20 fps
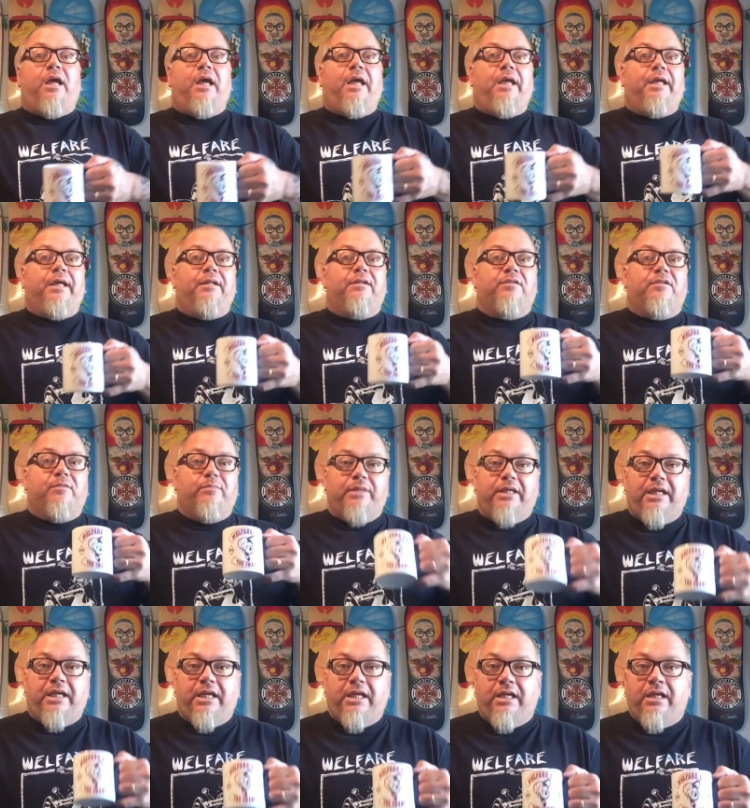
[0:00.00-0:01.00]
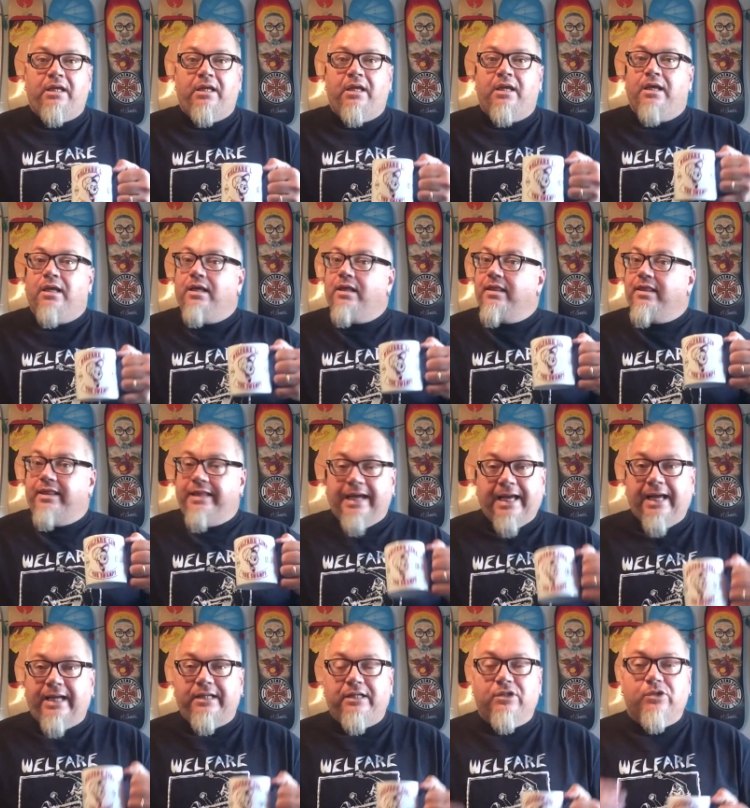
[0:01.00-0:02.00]
And to me,
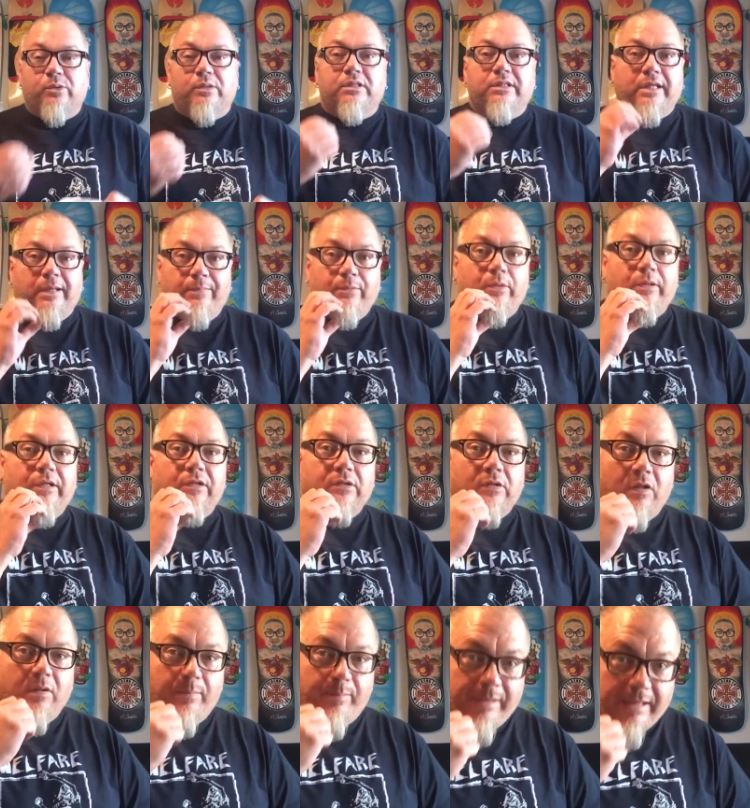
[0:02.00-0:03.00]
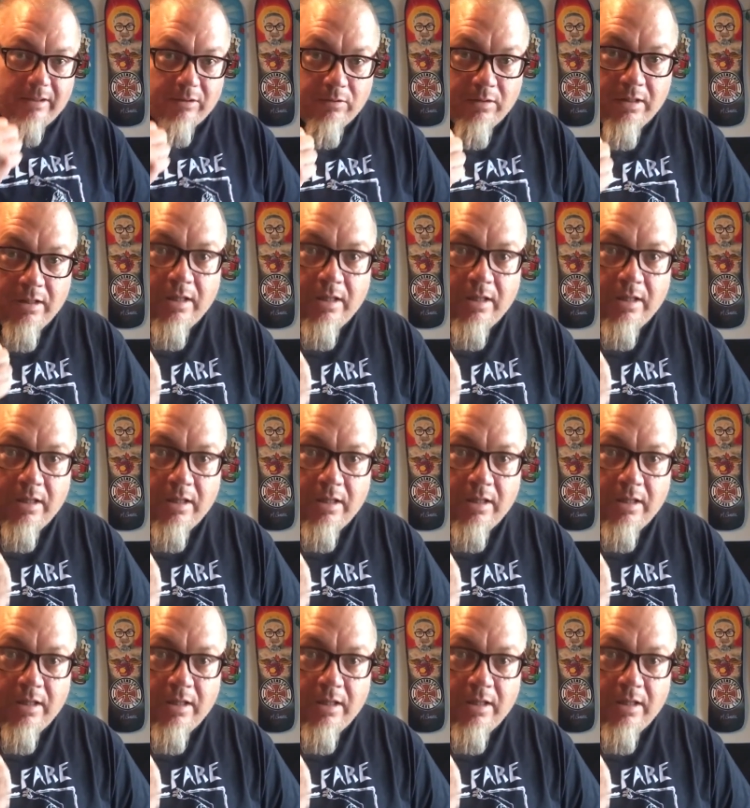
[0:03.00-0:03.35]
that is what skateboarding is all about.